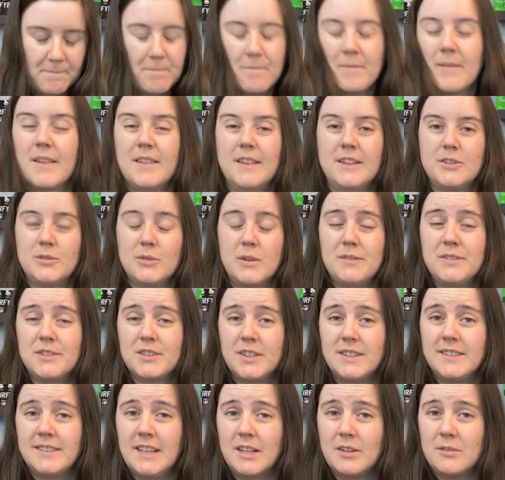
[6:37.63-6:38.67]
This riff is
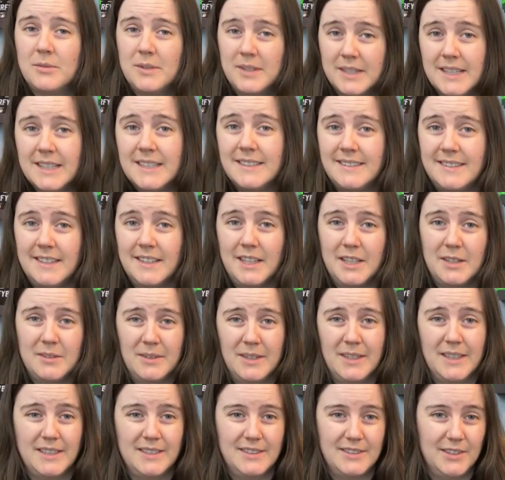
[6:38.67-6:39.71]
going to sound really silly
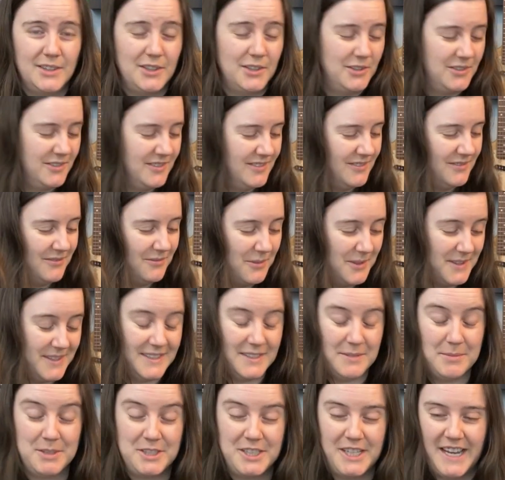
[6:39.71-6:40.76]
really soon with
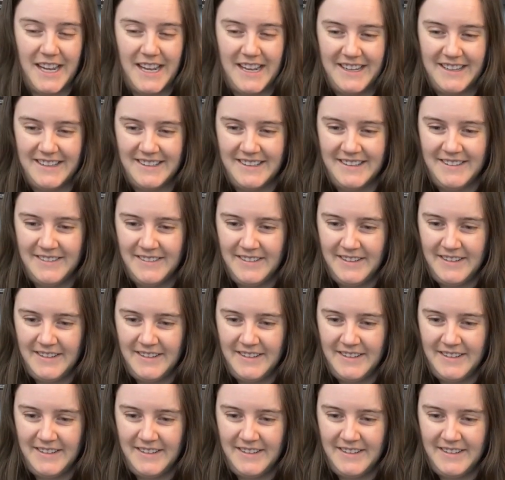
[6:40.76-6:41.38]
this much gain.